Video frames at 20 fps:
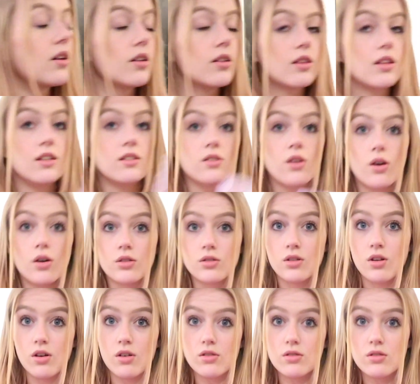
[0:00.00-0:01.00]
these hot
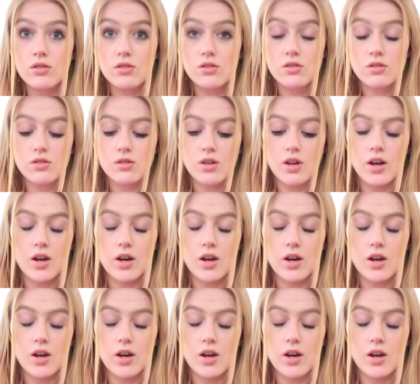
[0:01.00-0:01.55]
dogs.